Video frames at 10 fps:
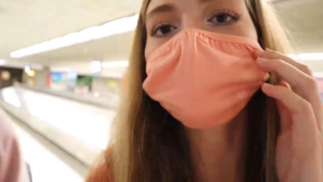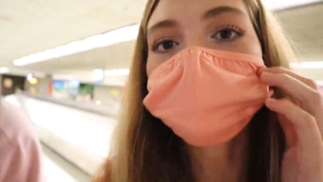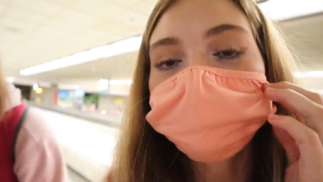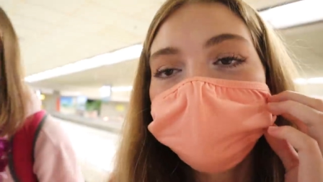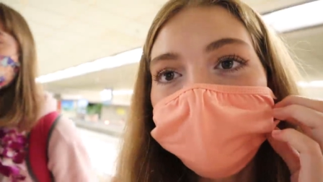
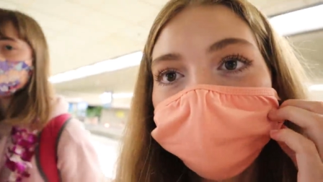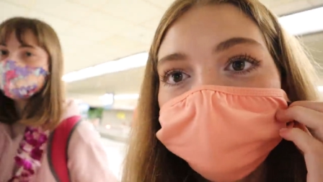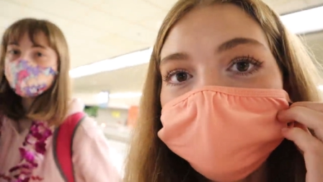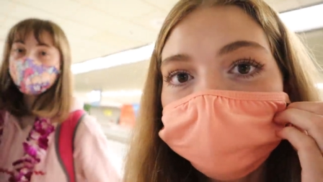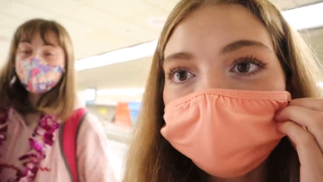Okay, so now we
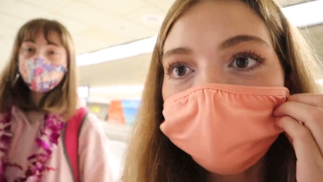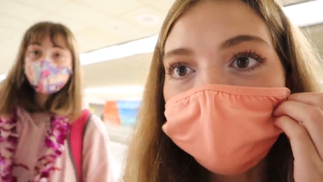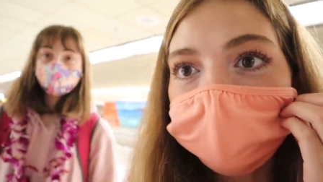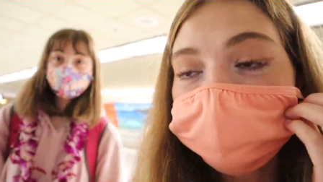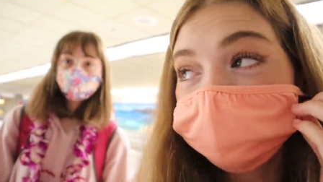just have to
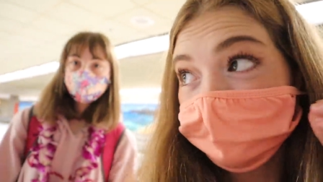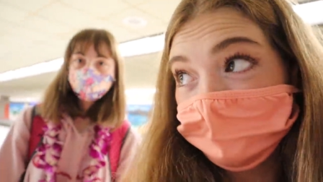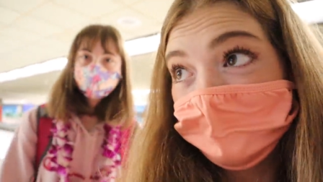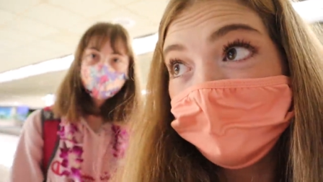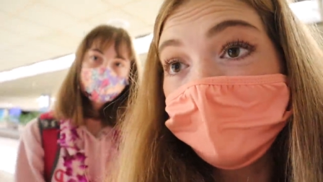find
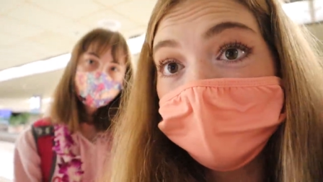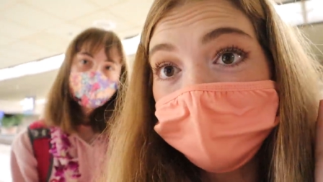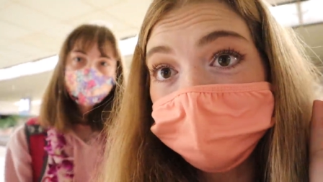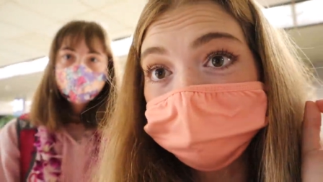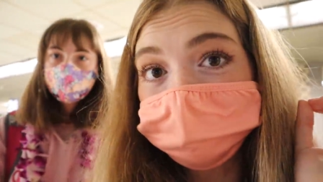
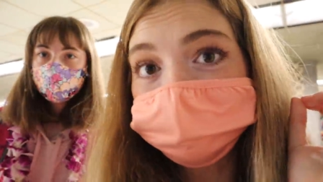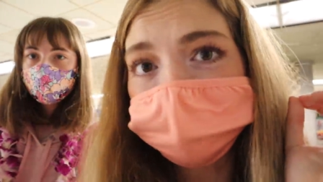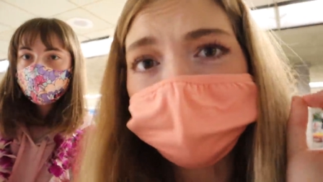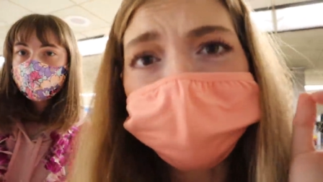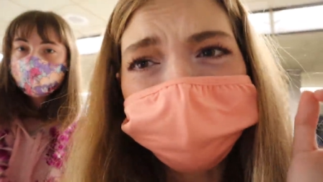um,
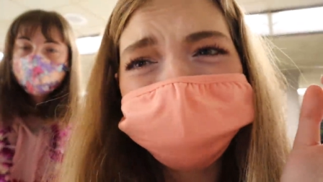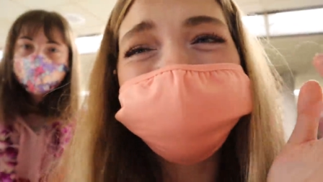my car,